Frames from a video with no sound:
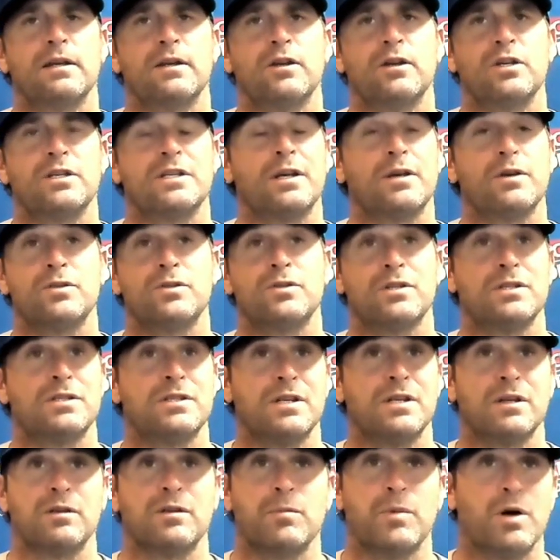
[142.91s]
You could tell he's just
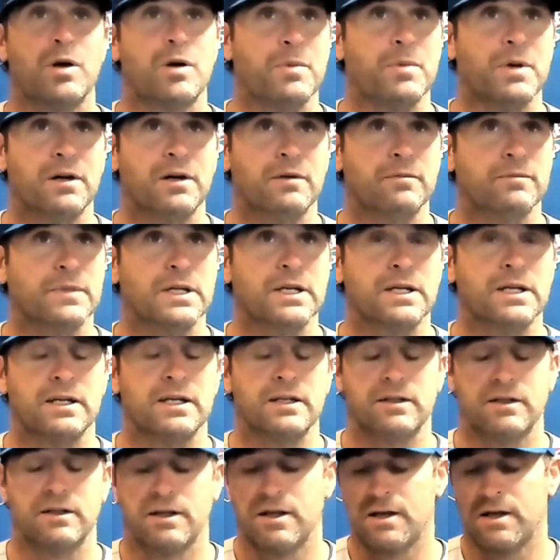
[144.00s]
seeing the ball better.
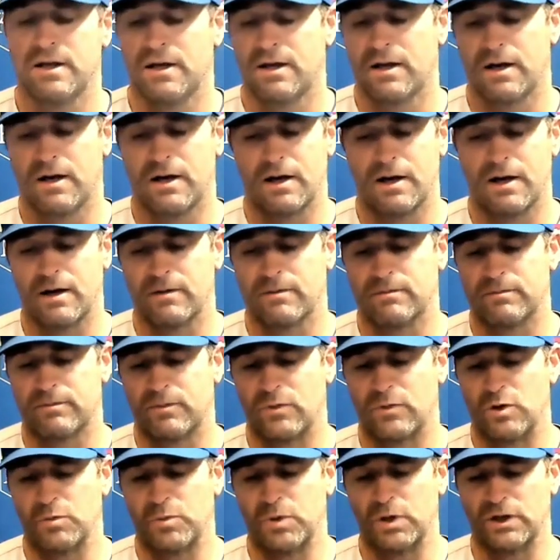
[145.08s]
And
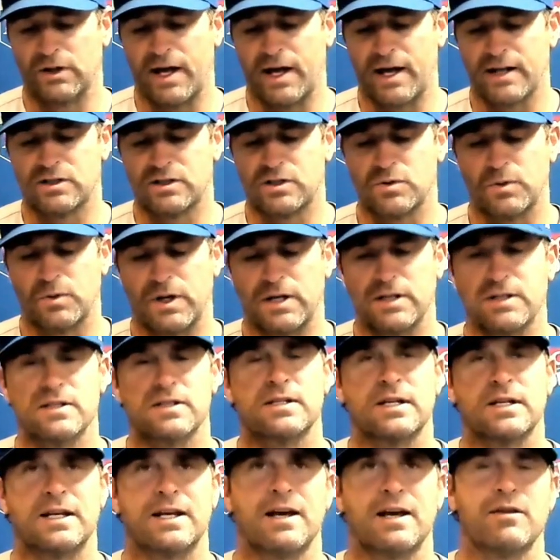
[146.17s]
you put that swing
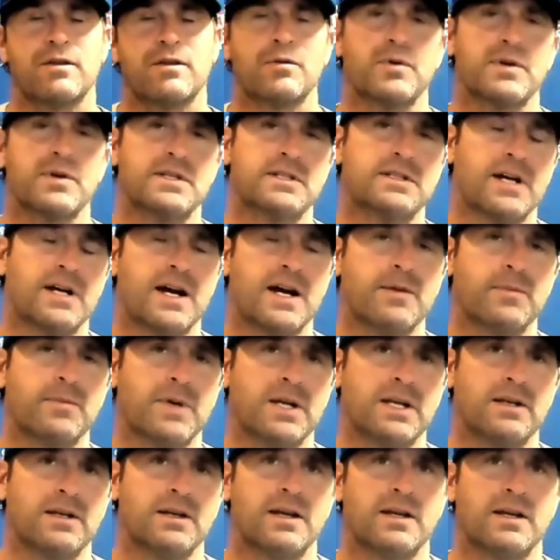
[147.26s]
together with
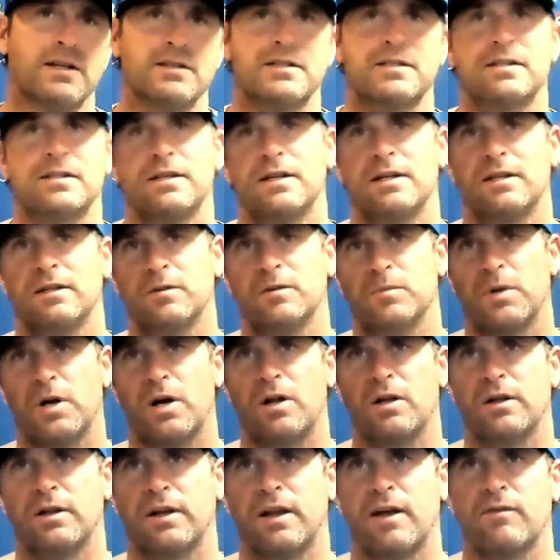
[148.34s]
timing and seeing the
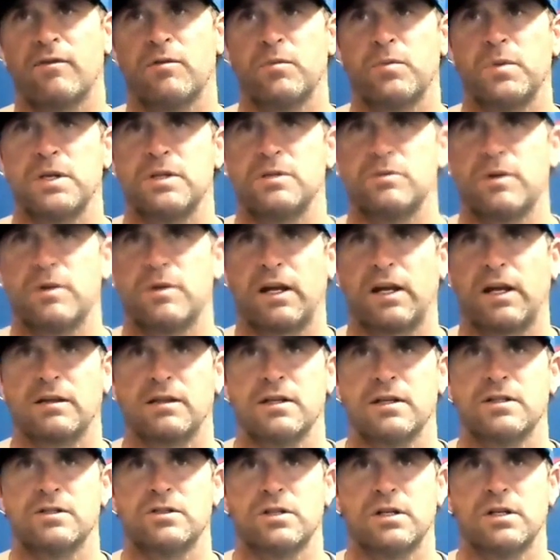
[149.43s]
ball and having pitch
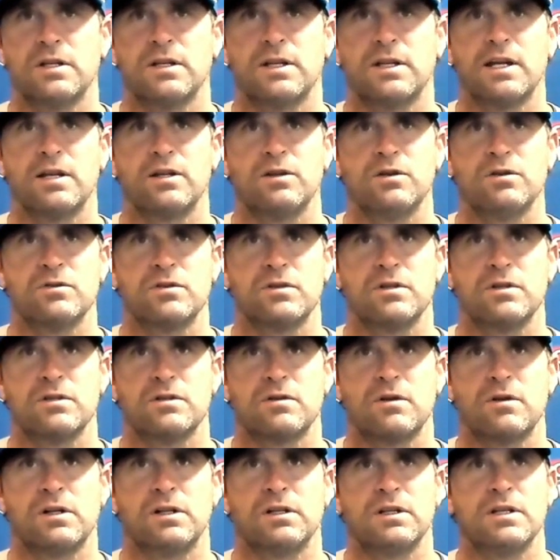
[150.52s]
recognition, and that usually is
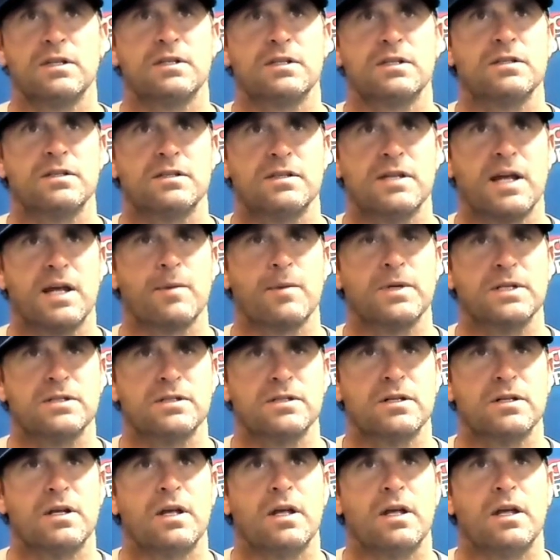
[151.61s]
going to lead to
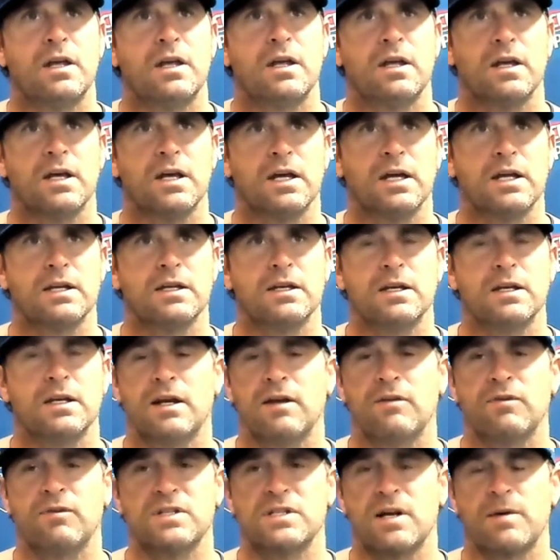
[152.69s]
damage. And
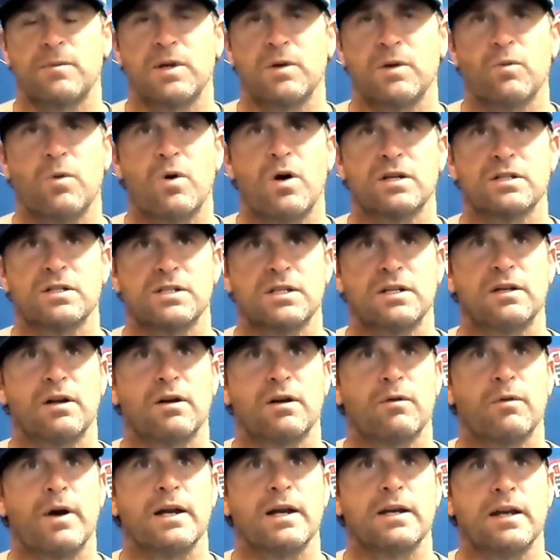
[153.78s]
every time he walks in there
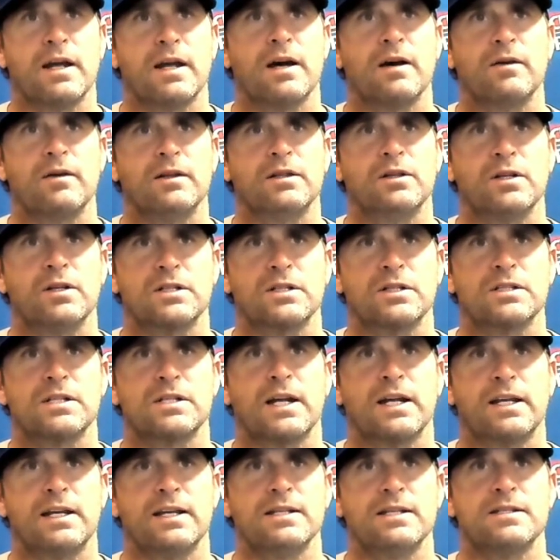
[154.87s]
right now, it looks
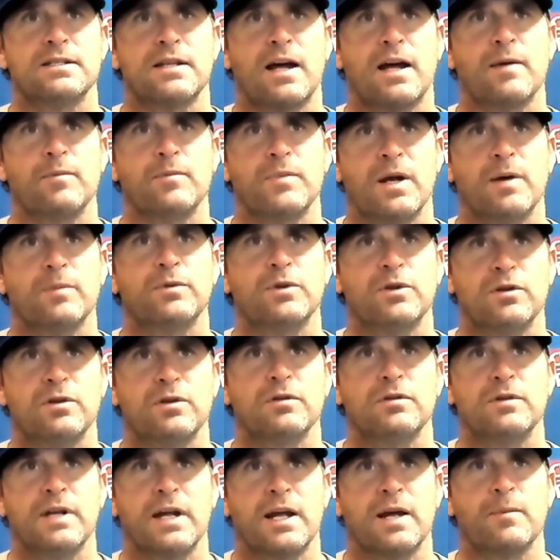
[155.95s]
like he's timed up to
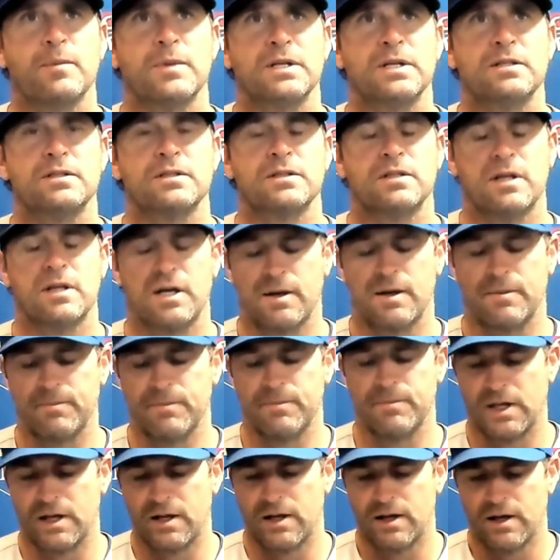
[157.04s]
do damage.
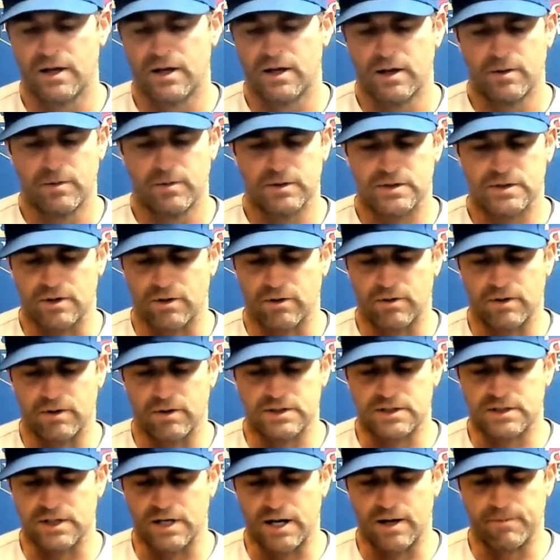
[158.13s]
So
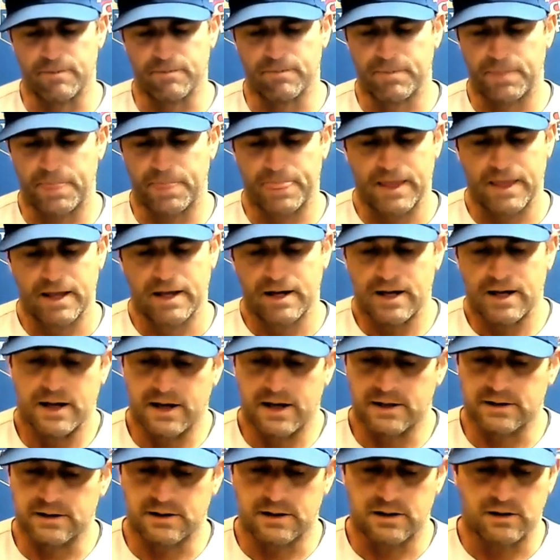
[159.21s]
it's
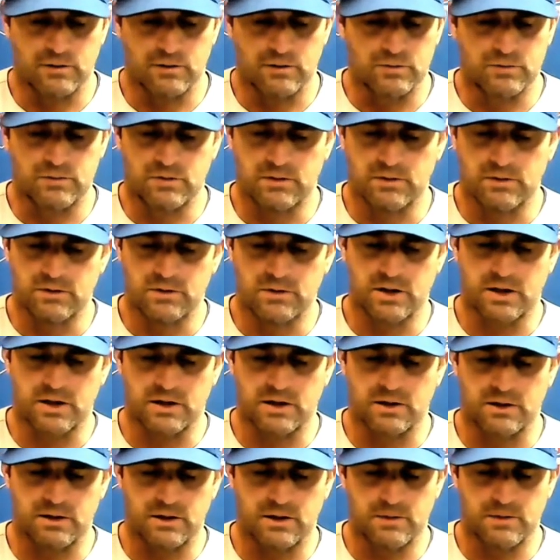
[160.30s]
and you know, look
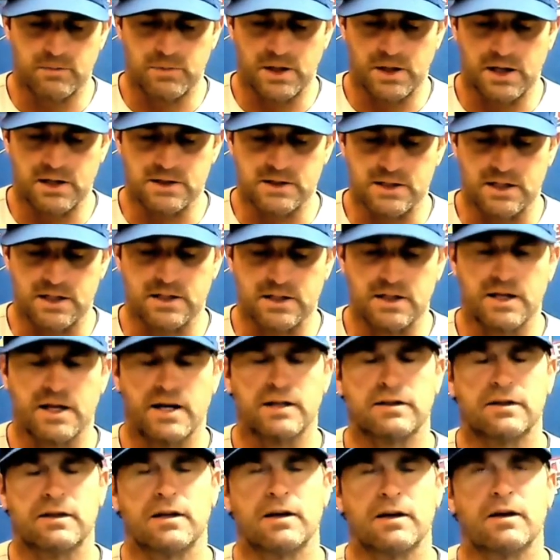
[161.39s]
at Benintendi
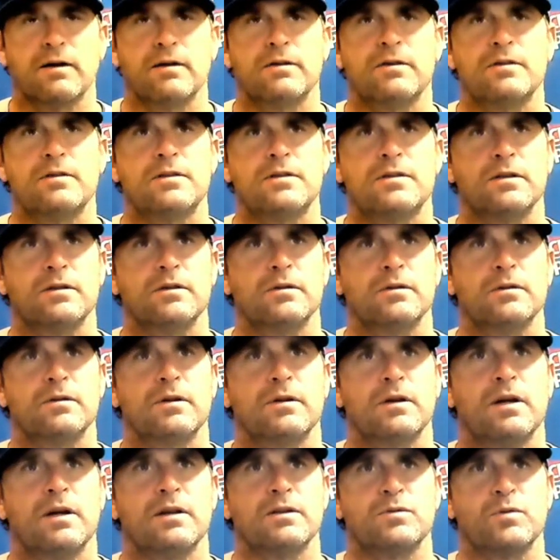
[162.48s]
out there too,
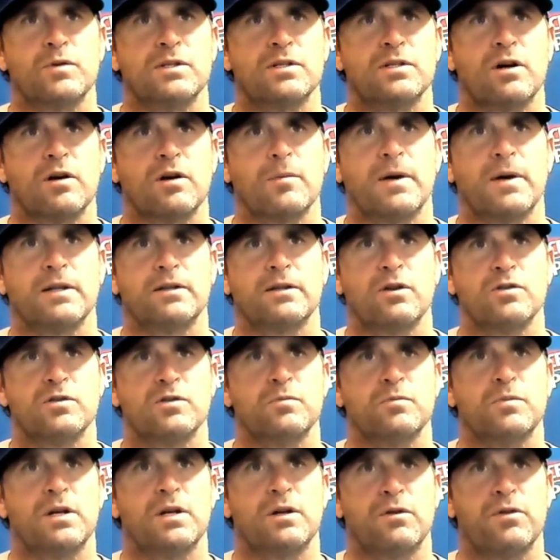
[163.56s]
as we talk about those
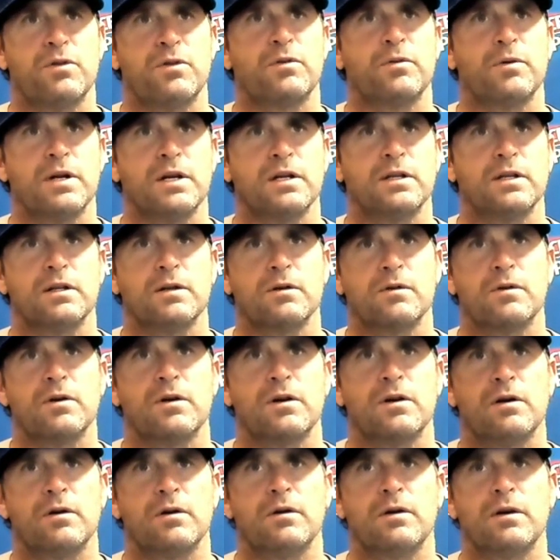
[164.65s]
middle three in the
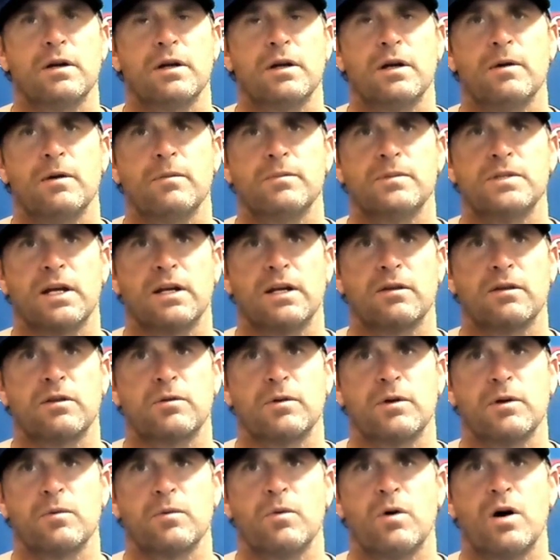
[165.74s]
order, taking
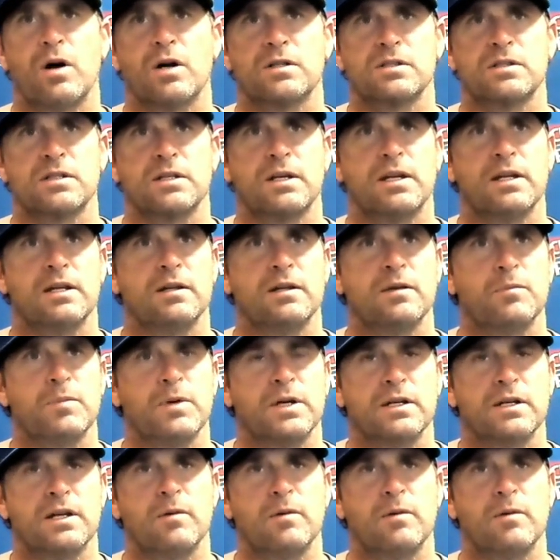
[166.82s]
three walks and hitting a big
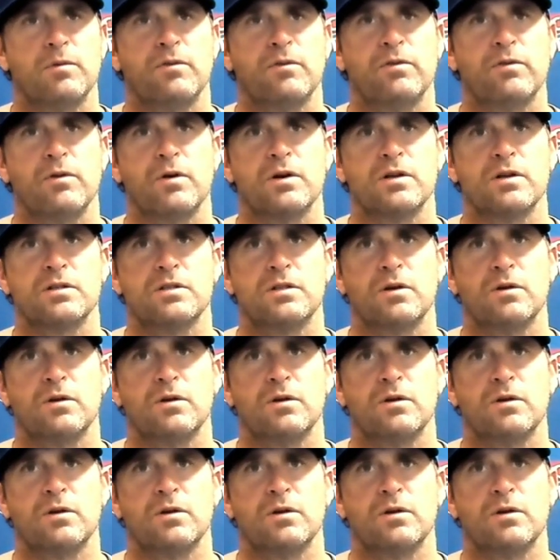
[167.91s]
double for us.